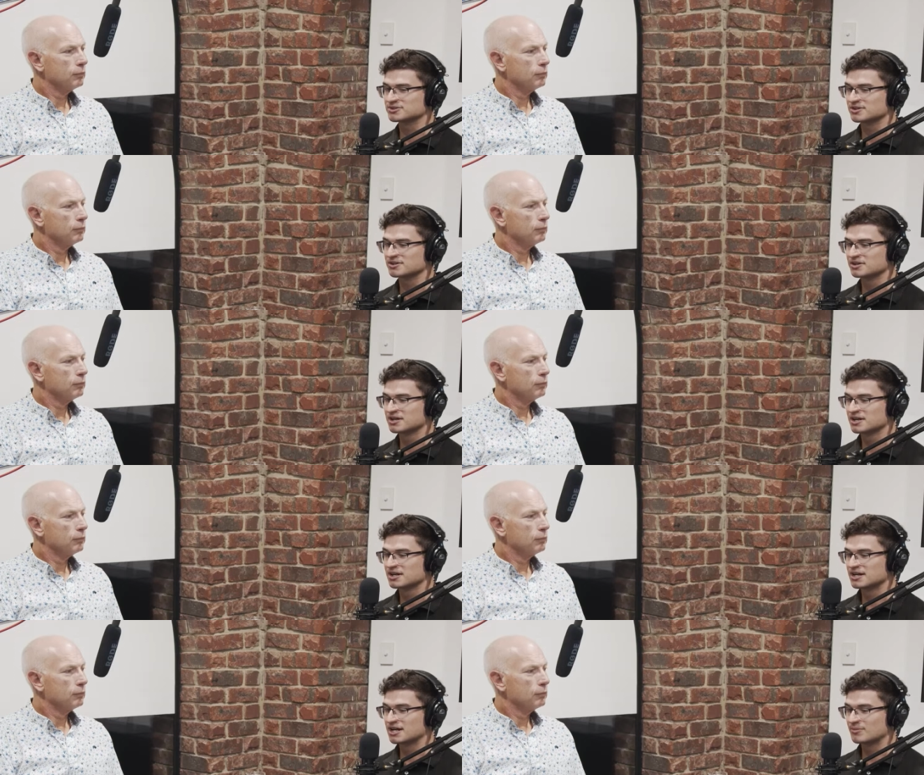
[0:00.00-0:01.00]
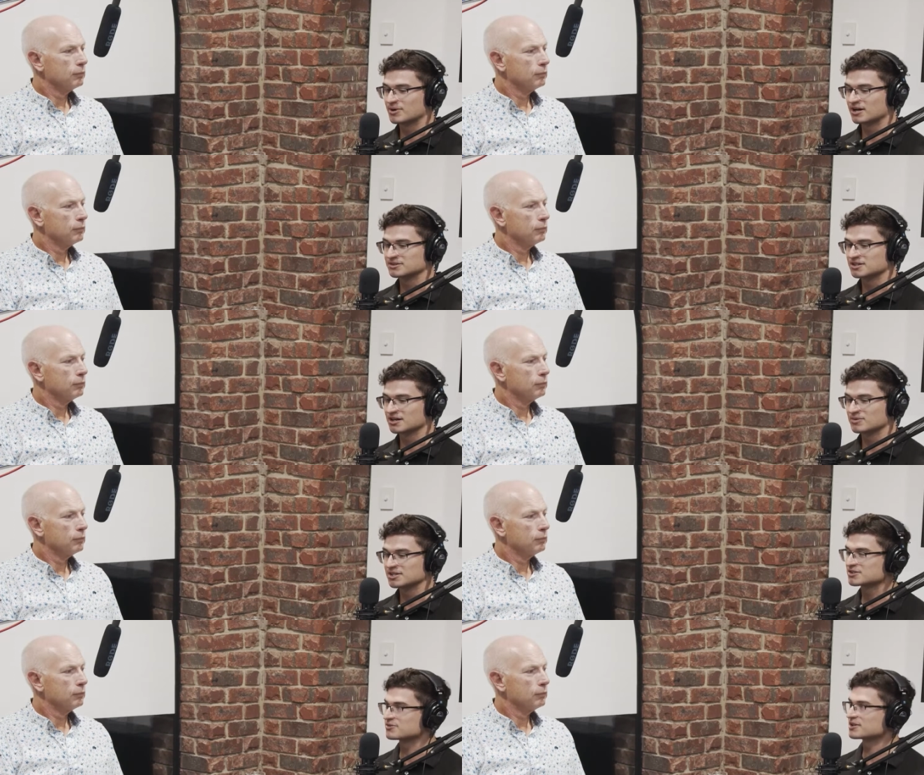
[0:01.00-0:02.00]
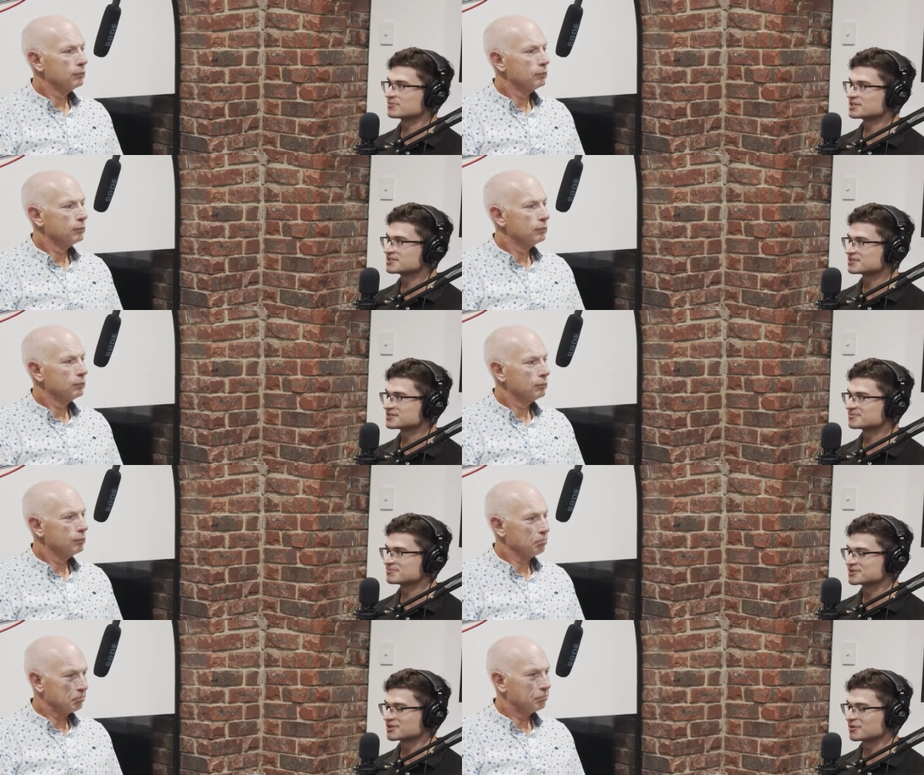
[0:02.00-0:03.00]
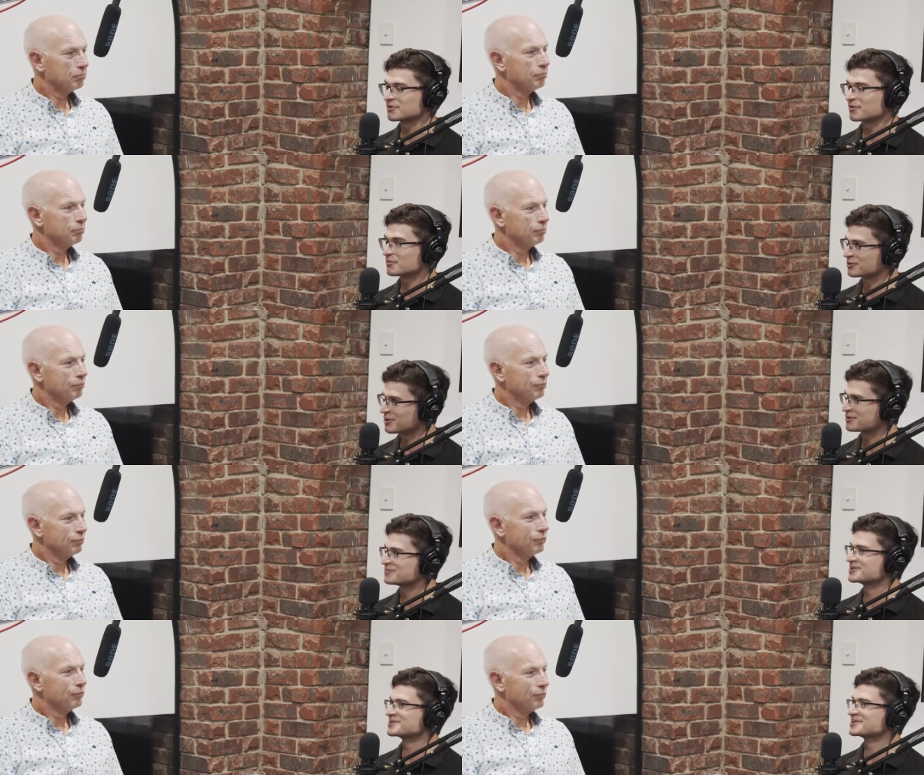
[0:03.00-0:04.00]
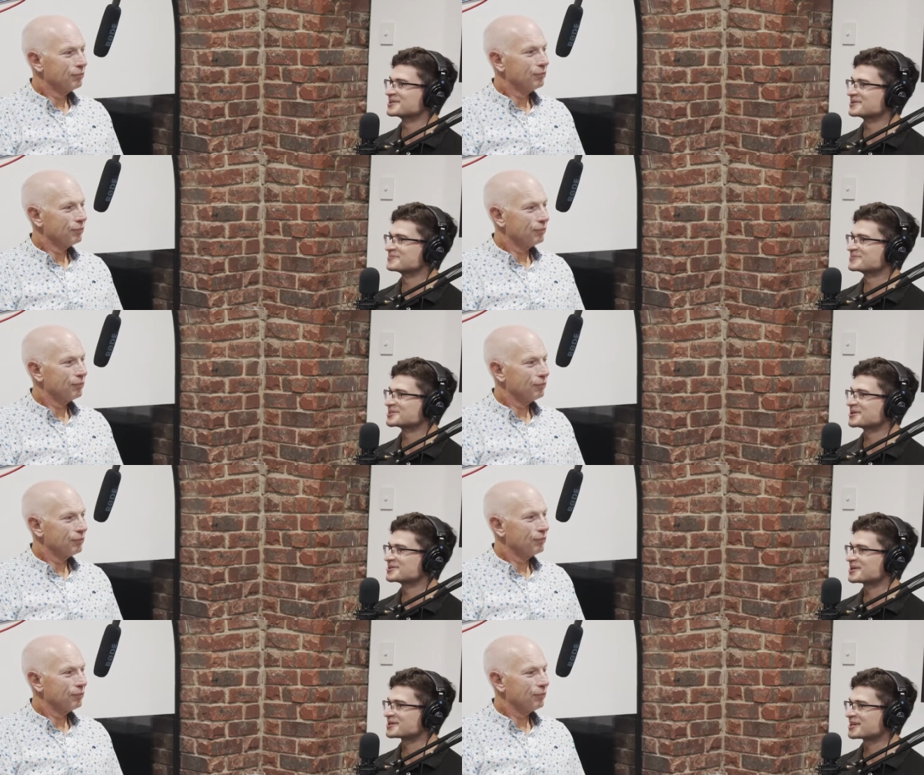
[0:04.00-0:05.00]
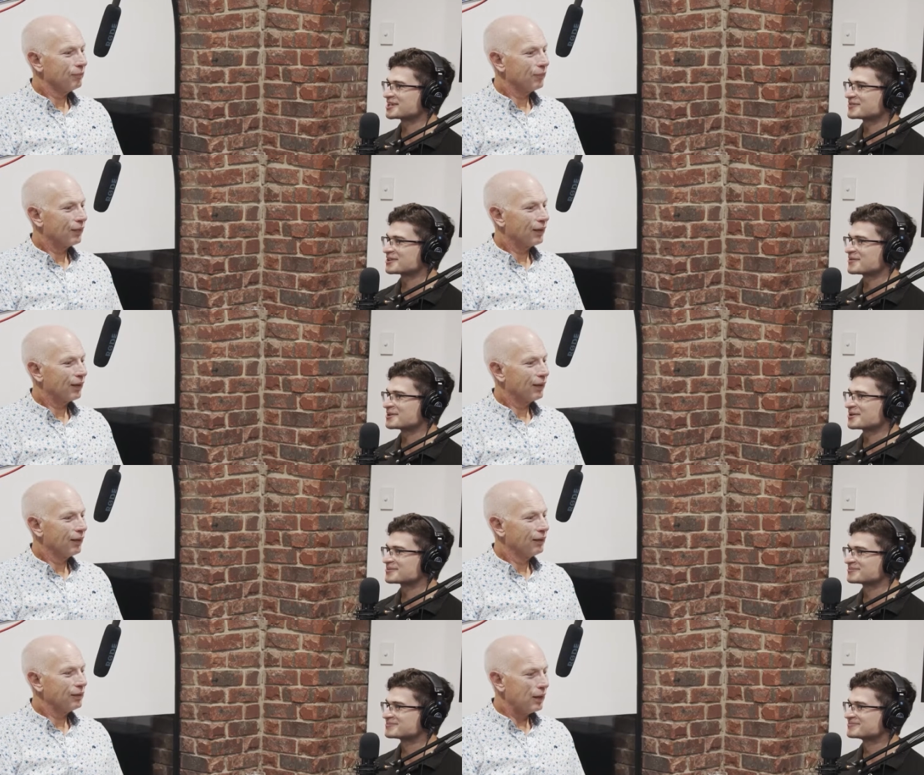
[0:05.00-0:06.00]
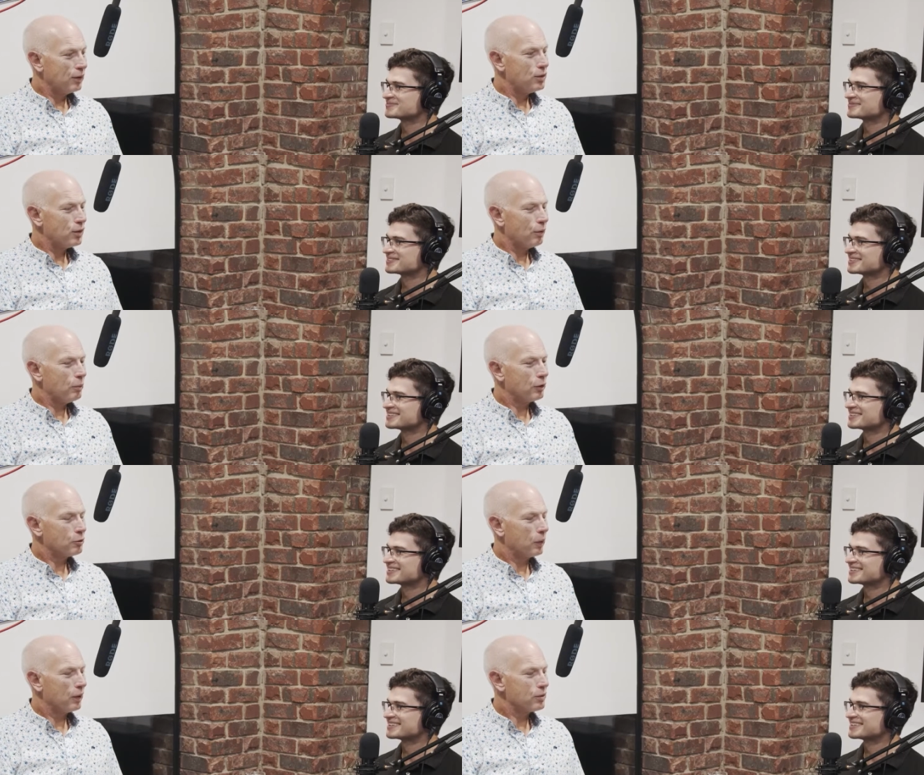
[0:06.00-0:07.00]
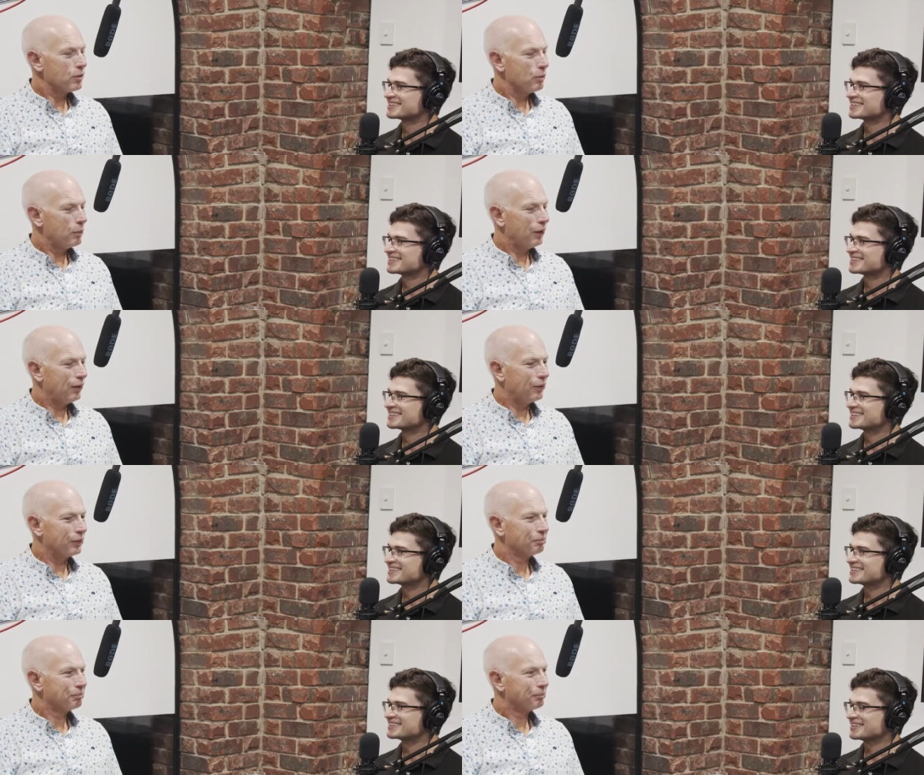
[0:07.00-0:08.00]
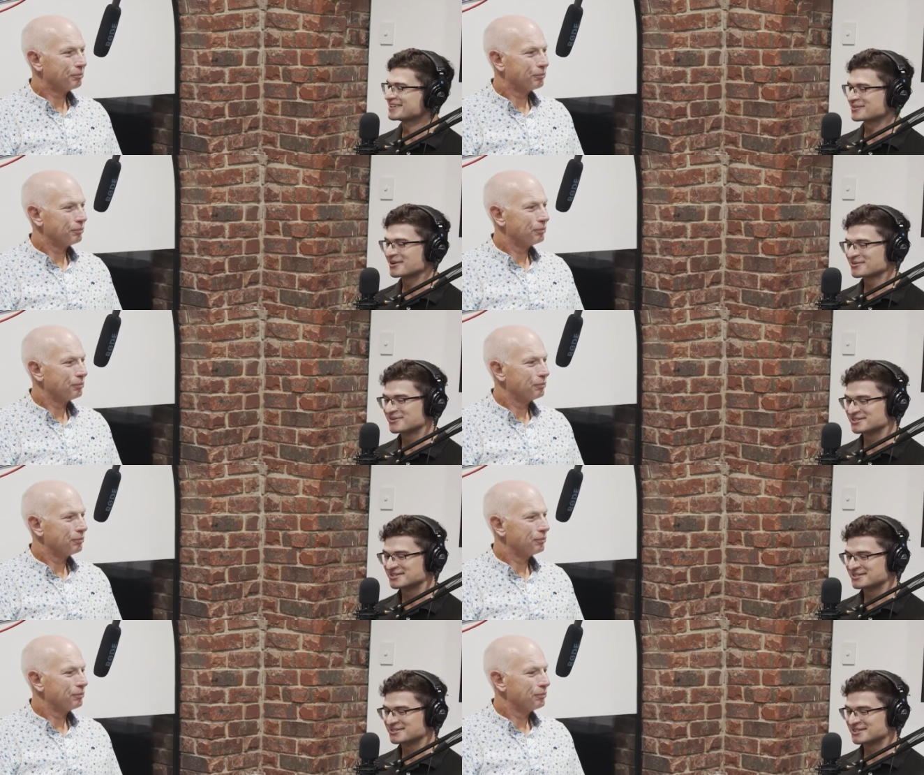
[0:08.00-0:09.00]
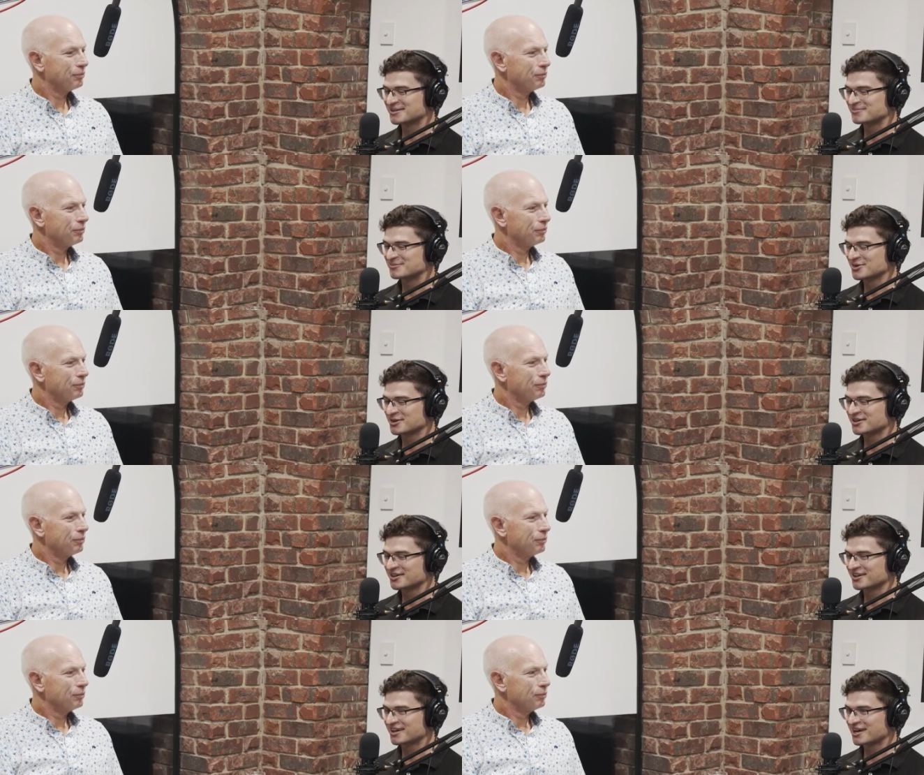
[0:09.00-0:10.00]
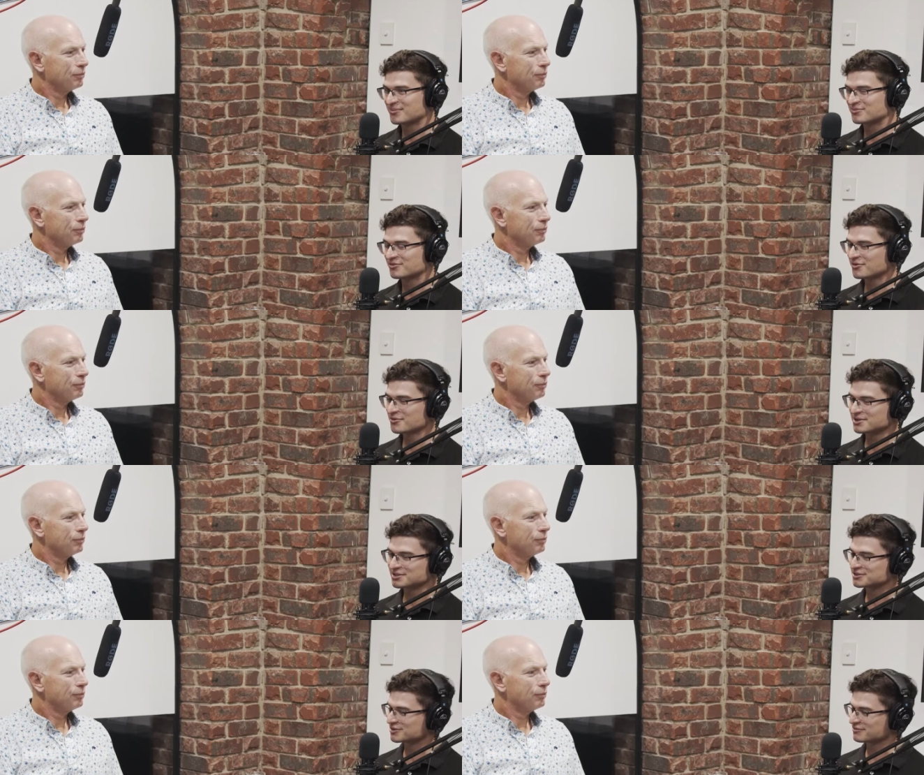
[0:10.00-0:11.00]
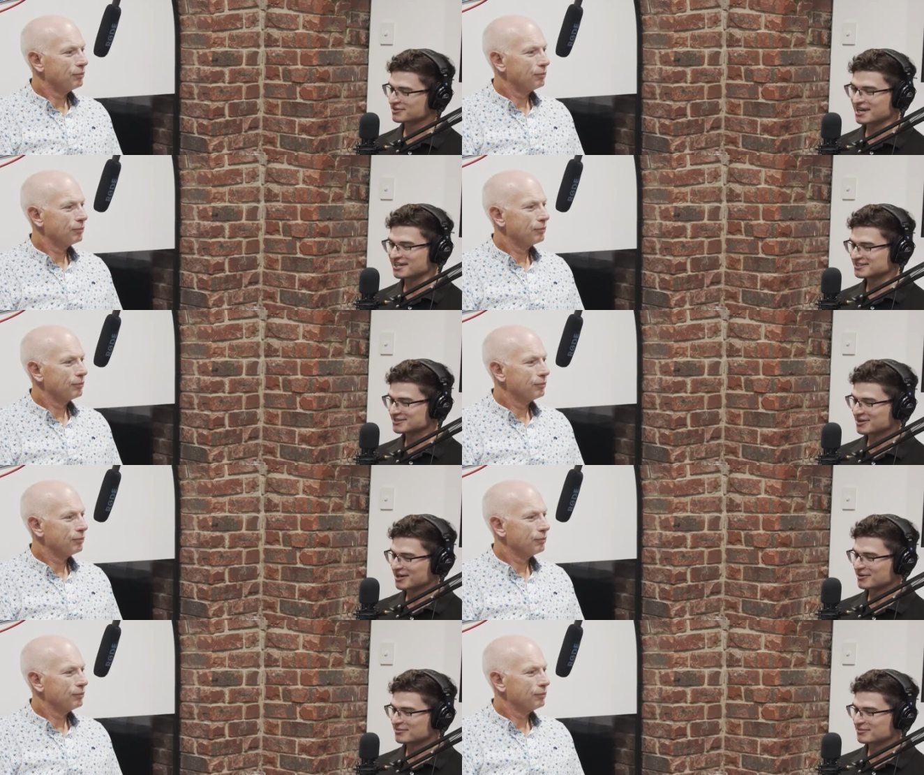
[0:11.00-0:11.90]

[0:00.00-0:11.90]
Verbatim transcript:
Speaker 1: also about um, his career in business. So uh, I want to welcome you to the show, Doug. Thank you for coming along.
Speaker 2: Thank you, Jeremy. It's a pleasure to be here.
Speaker 1: Yeah, likewise. And um, look, uh, before we sort of get into our